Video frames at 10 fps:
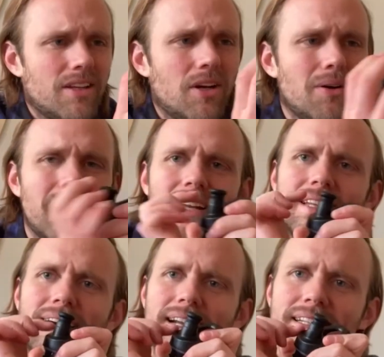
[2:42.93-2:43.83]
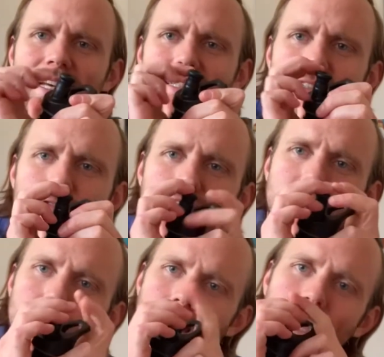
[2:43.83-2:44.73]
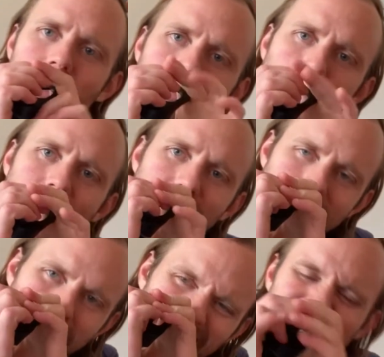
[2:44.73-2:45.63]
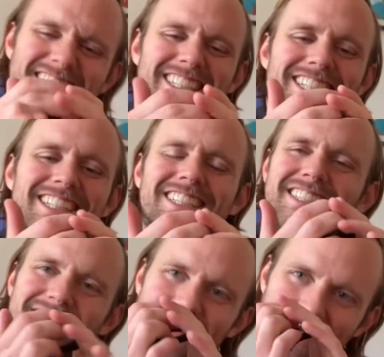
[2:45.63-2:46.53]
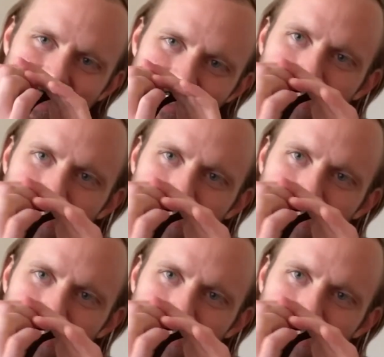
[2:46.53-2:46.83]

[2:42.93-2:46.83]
you don't get a lot of nice feedback of when you've locked it in. It's just kind of like a